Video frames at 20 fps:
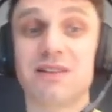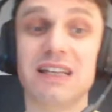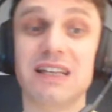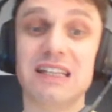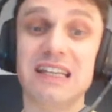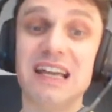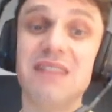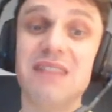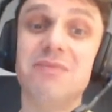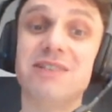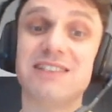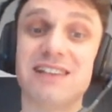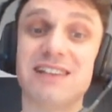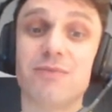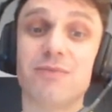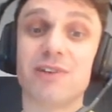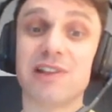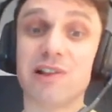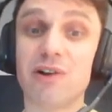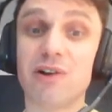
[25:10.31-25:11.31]
it can be
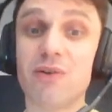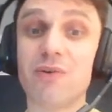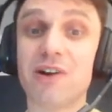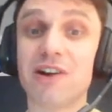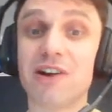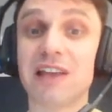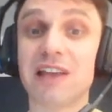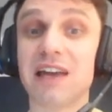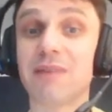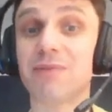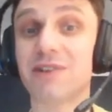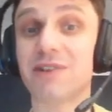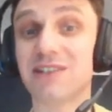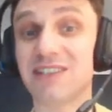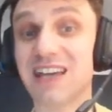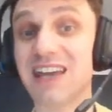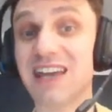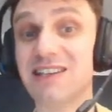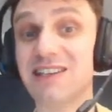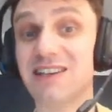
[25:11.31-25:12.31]
somewhat lower, like
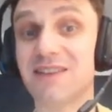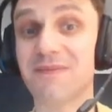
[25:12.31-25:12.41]
0.80.